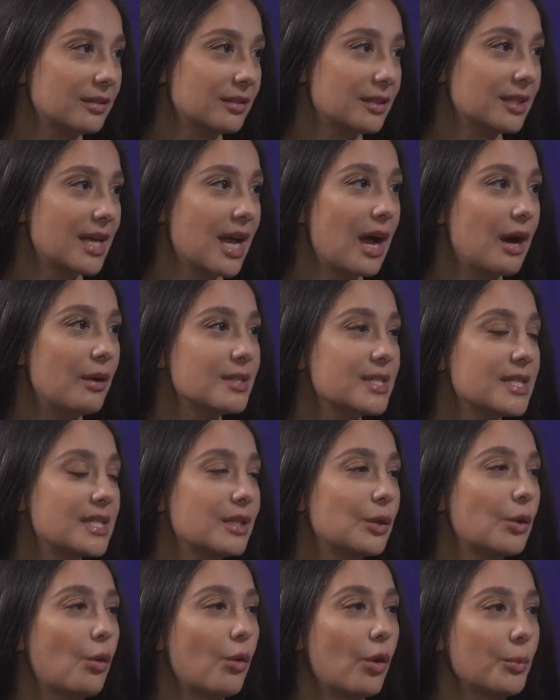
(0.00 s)
and how is it
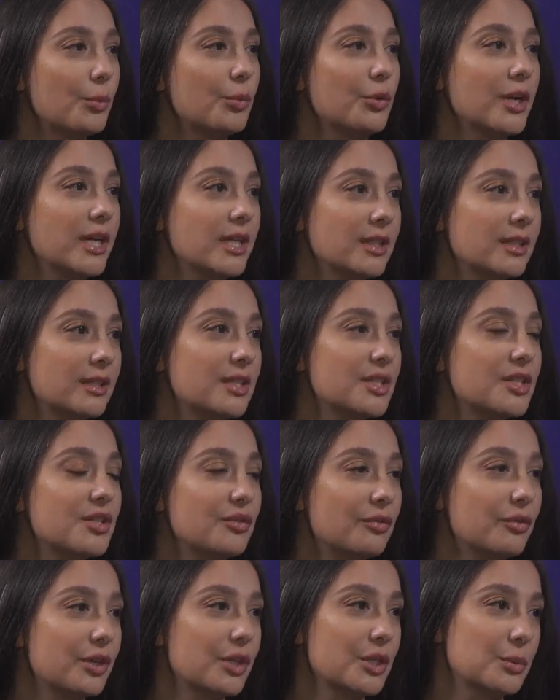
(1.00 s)
incorporated into
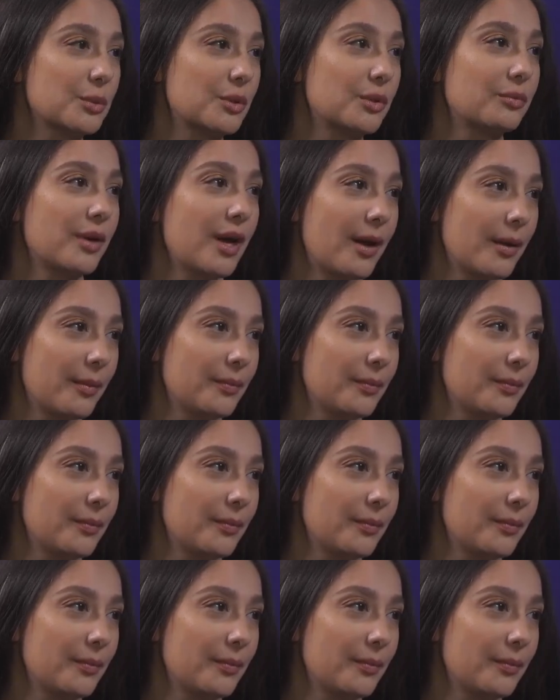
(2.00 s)
Virtual Rep?